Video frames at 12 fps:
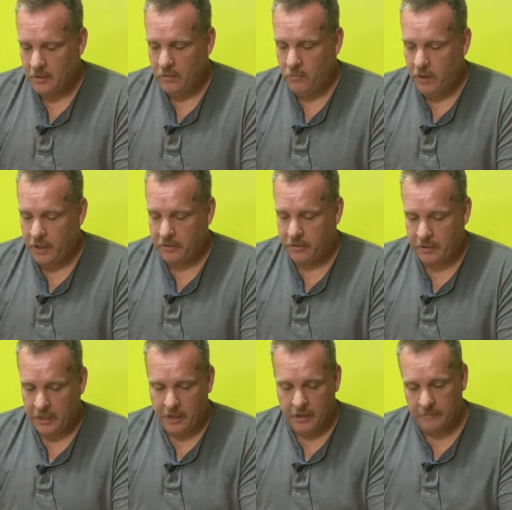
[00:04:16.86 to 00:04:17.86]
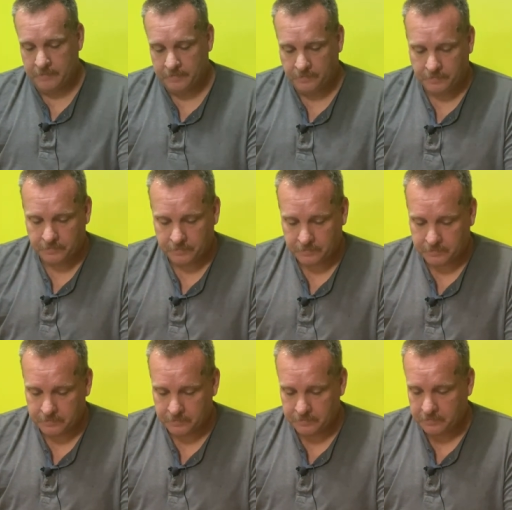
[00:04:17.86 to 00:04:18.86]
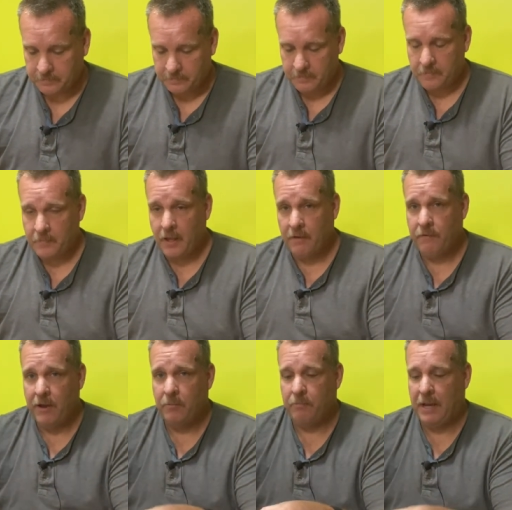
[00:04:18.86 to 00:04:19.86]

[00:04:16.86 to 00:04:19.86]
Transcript: with um, I found